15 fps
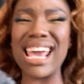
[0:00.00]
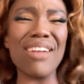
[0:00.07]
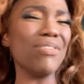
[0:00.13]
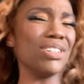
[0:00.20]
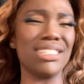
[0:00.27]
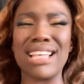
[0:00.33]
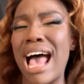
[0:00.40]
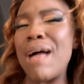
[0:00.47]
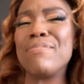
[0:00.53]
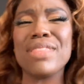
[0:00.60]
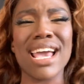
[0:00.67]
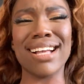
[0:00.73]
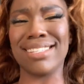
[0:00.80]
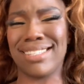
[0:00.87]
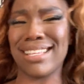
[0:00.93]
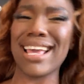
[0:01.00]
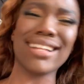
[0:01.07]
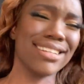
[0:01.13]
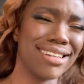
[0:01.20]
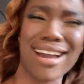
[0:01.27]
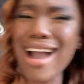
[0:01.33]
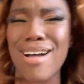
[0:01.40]
every time they
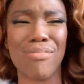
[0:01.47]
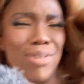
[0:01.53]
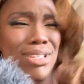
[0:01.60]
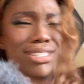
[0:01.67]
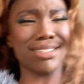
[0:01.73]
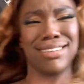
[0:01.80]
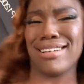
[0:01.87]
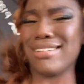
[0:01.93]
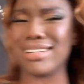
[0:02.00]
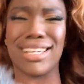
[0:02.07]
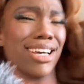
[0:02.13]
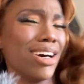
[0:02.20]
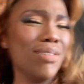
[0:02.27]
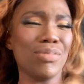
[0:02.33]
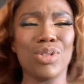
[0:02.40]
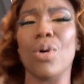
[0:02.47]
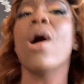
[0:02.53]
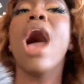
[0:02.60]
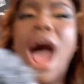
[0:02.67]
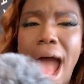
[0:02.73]
said God wasn't gonna come through,